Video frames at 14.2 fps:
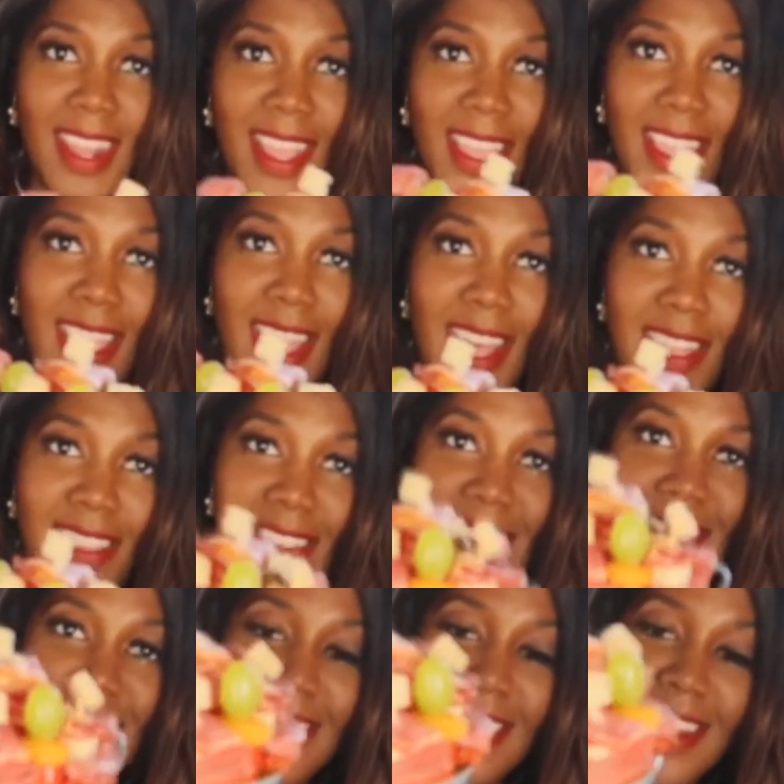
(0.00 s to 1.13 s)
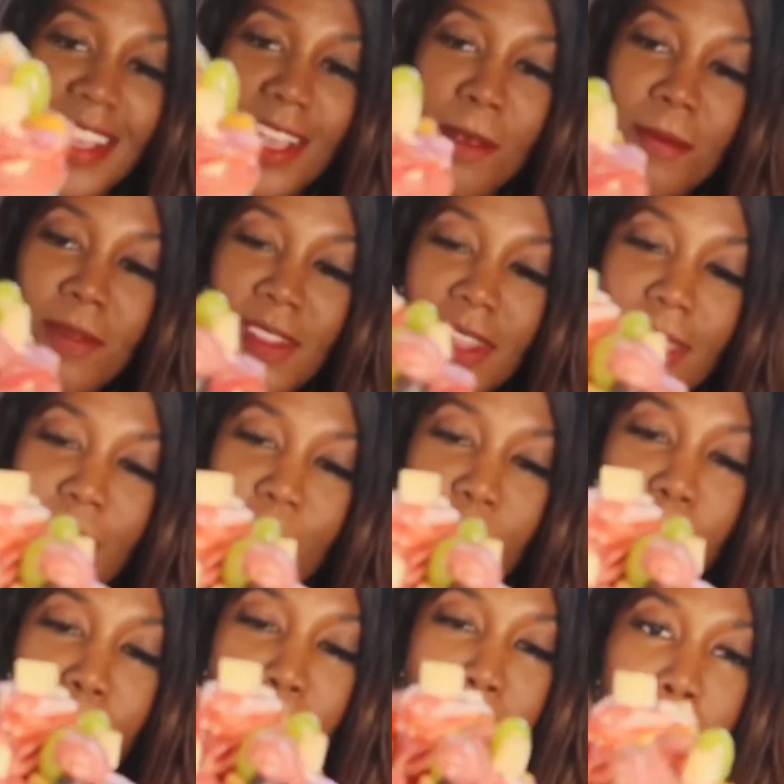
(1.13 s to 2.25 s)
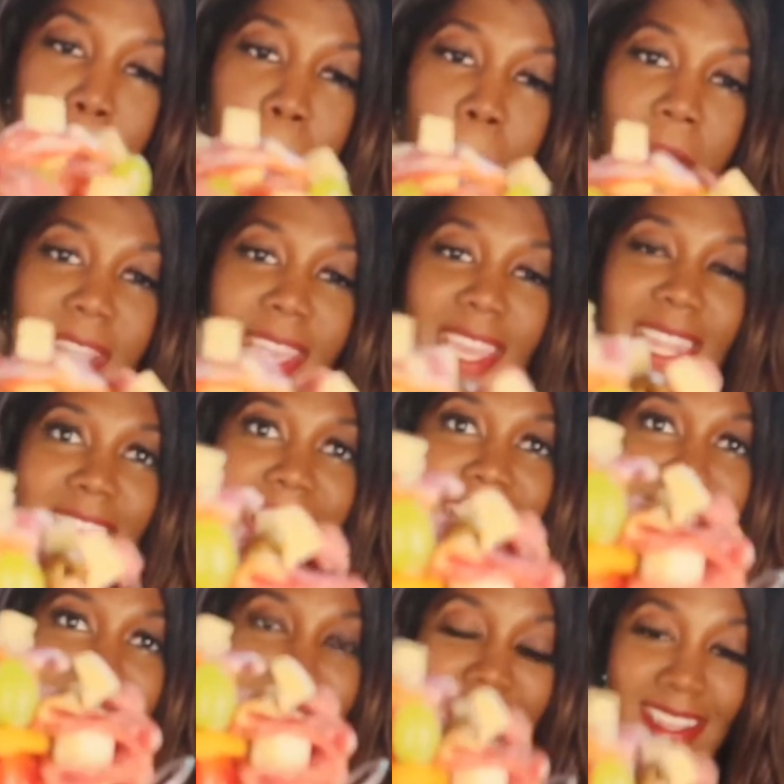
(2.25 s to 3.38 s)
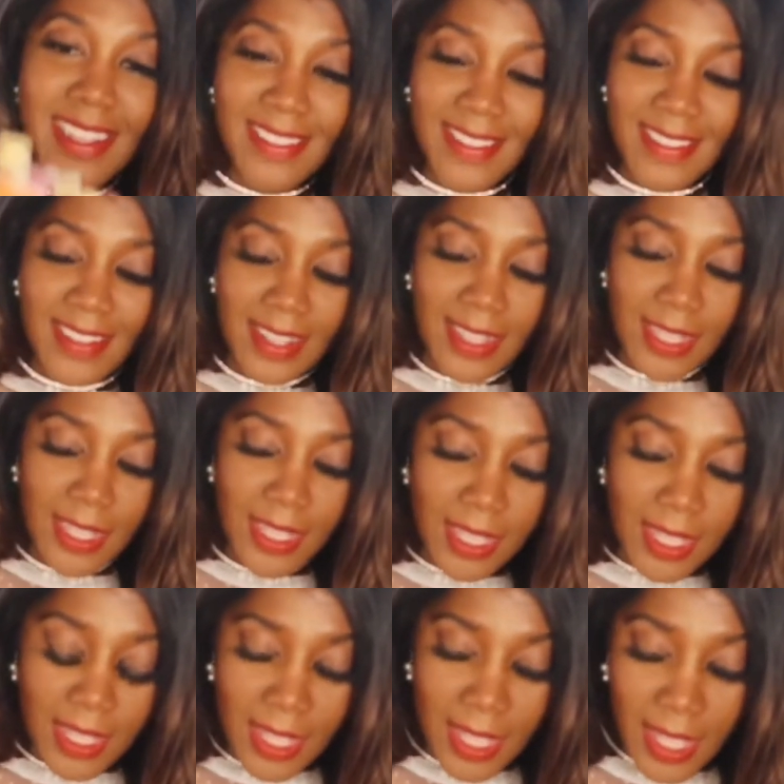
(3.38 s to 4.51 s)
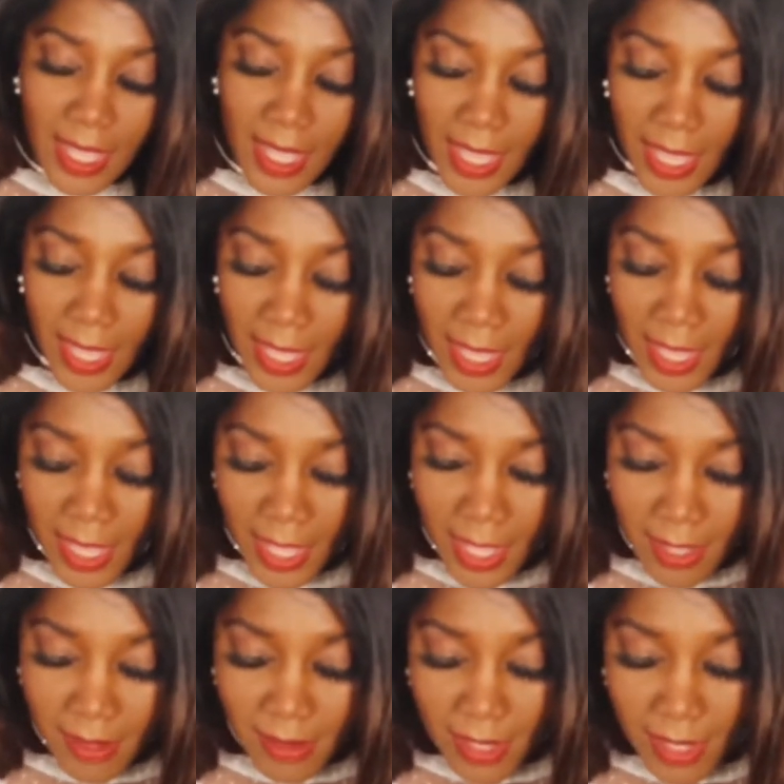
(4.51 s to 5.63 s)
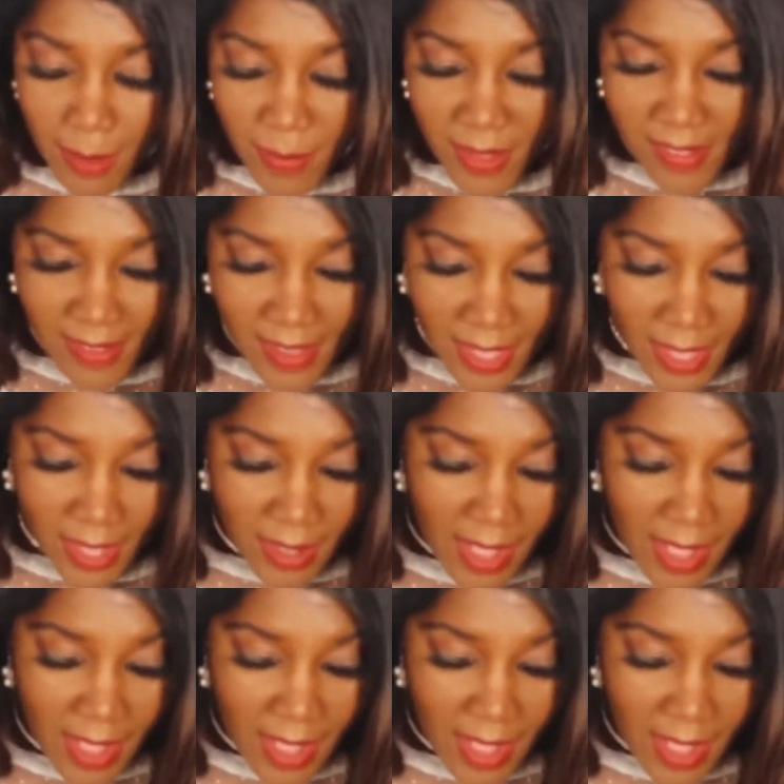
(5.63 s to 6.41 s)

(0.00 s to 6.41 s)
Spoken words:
Yeah, this is it. It comes in a little bucket like this. And let me see,